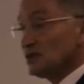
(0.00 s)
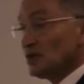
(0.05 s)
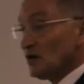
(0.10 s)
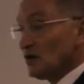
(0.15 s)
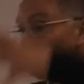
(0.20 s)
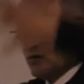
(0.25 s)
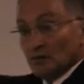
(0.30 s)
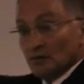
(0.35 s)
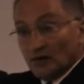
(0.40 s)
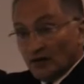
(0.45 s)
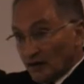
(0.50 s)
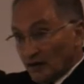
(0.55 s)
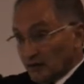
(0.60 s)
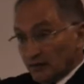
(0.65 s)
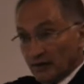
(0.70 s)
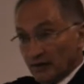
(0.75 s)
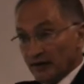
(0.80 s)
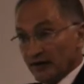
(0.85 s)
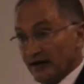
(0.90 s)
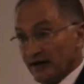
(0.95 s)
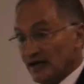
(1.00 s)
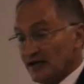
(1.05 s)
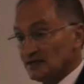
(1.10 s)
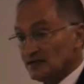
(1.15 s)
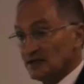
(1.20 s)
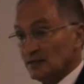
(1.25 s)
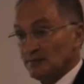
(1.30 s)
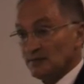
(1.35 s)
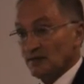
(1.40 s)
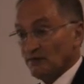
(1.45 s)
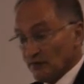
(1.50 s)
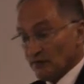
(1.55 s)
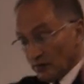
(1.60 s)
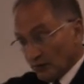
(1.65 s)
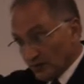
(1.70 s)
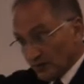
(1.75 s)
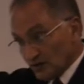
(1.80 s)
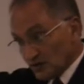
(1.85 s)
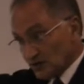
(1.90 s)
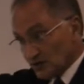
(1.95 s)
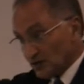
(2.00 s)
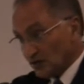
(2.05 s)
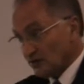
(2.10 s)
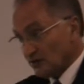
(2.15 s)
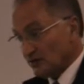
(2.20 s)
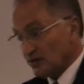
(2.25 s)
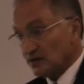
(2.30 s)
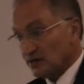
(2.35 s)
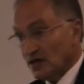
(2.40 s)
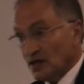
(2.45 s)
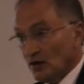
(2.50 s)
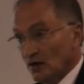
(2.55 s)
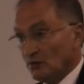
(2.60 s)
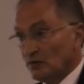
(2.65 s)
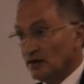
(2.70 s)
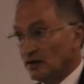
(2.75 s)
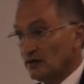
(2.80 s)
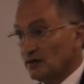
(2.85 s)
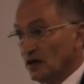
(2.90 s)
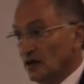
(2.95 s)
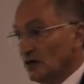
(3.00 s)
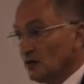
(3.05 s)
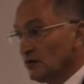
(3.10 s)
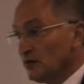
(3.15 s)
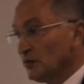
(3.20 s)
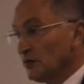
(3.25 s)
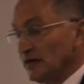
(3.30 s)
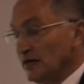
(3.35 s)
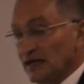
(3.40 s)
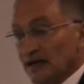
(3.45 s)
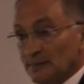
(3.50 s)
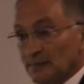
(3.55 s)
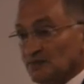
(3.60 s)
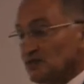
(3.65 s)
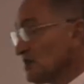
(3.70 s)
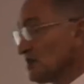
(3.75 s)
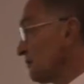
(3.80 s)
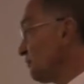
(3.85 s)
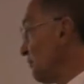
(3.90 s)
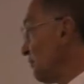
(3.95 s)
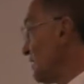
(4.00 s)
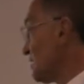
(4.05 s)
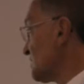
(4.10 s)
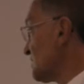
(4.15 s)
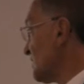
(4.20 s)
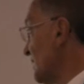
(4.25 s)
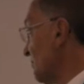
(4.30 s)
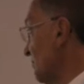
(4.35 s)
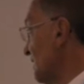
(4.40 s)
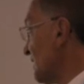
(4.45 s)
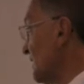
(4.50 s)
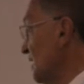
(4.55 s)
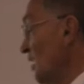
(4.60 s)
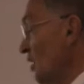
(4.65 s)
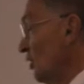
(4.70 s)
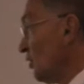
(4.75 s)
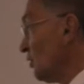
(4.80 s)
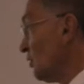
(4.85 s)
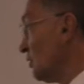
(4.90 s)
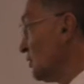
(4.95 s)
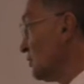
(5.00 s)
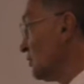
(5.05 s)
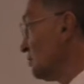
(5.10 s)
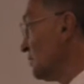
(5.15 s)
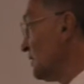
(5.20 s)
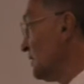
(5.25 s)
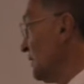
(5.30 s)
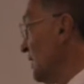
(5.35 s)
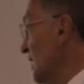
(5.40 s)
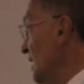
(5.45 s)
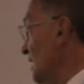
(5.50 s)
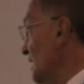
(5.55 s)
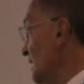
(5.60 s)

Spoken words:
we might throw our hands up if we want to show that we're really upset by something, or